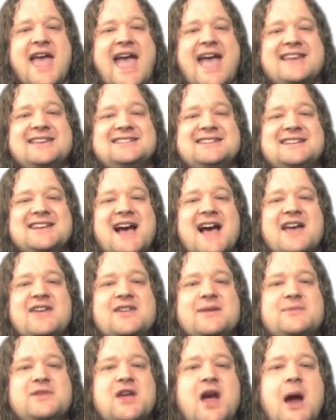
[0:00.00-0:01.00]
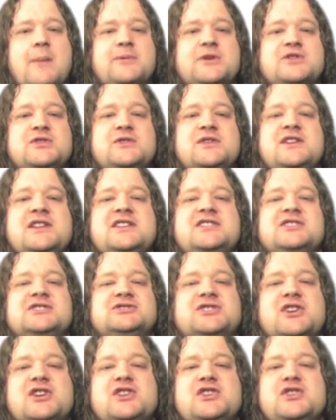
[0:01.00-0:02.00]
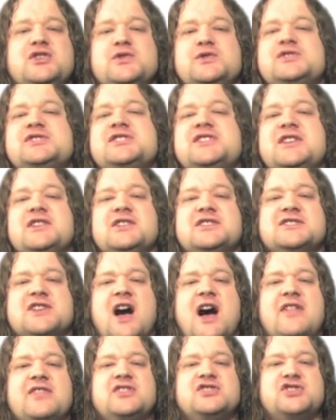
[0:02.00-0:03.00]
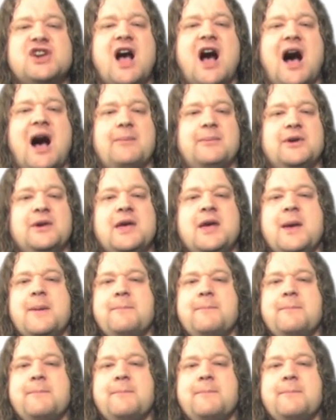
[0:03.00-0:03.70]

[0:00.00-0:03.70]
and deny them the opportunity to learn new skills on the job,